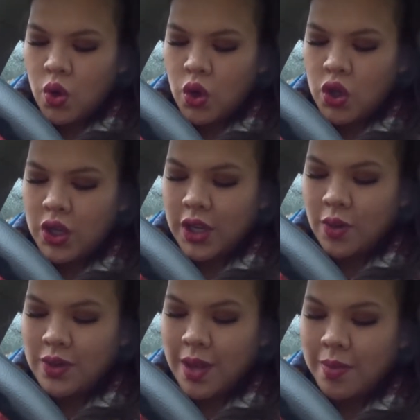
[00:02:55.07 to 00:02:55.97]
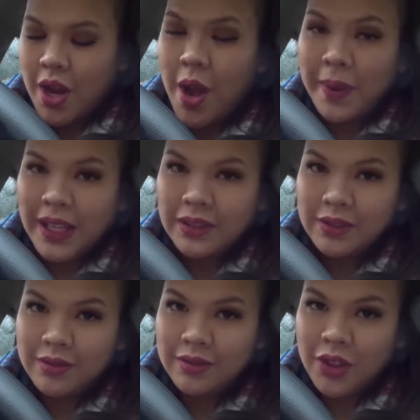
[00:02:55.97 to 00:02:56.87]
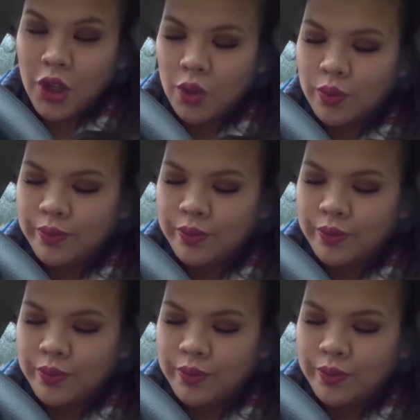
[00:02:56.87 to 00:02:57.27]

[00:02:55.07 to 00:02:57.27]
she knows that I'm coming, you know.